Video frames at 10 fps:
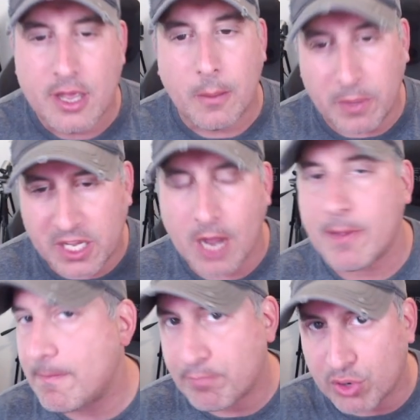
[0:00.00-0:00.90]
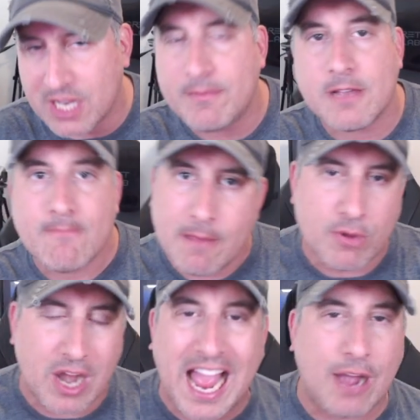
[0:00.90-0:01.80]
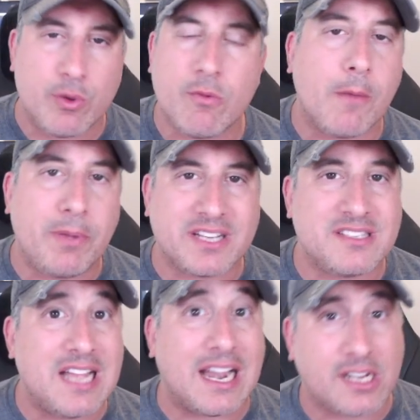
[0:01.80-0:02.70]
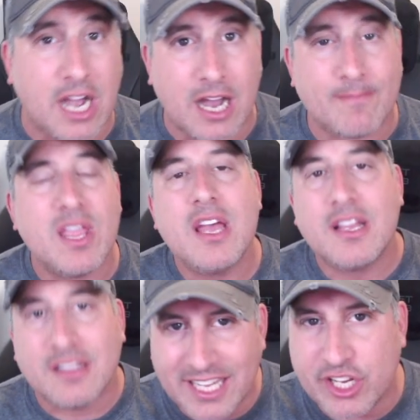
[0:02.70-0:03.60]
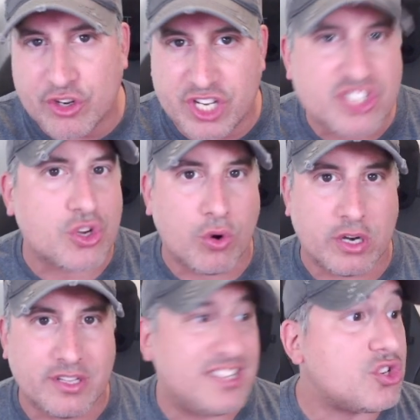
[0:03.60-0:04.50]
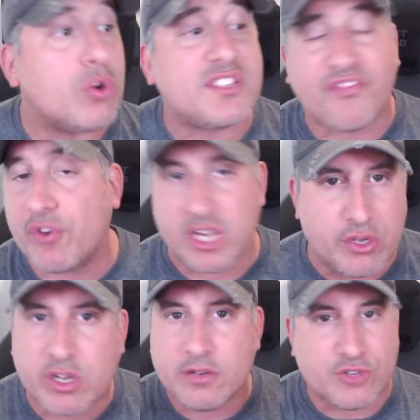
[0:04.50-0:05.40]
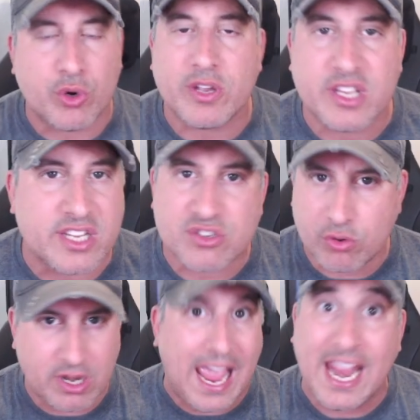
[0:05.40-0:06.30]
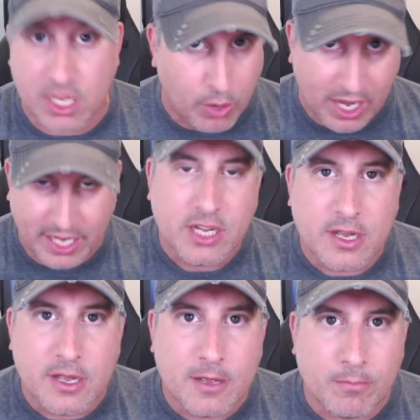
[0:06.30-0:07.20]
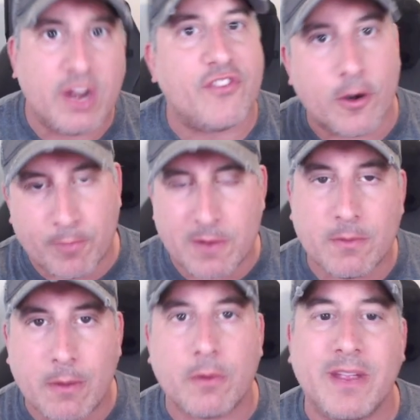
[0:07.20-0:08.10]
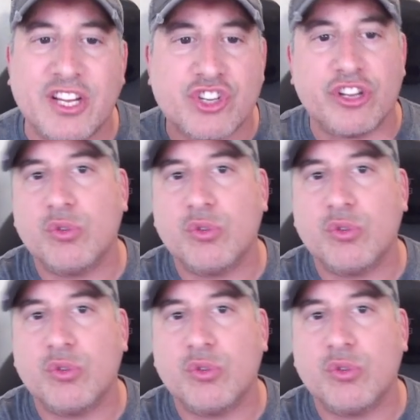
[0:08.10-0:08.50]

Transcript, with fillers: Become a premium member at wewantpicks.com. Link your Discord. The Discord's free. You can join the Discord anyway. But if you're a premium member, make sure you